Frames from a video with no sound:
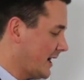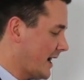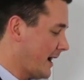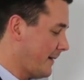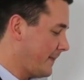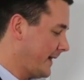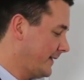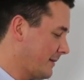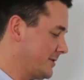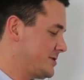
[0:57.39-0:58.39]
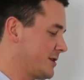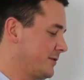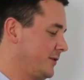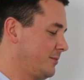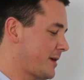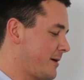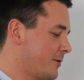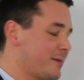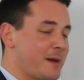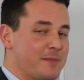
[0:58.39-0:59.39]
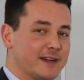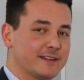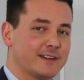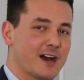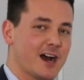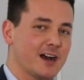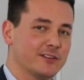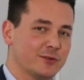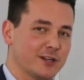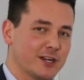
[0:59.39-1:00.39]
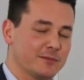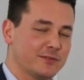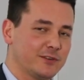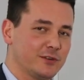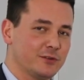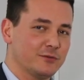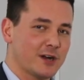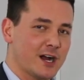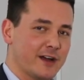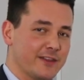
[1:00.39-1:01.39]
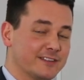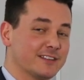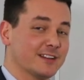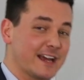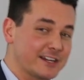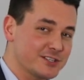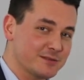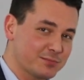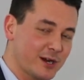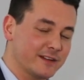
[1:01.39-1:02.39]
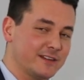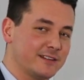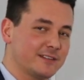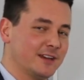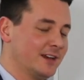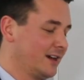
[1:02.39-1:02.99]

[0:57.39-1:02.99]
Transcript: And then I'm going to share with you probably one of my biggest ahas when it comes to the selection process.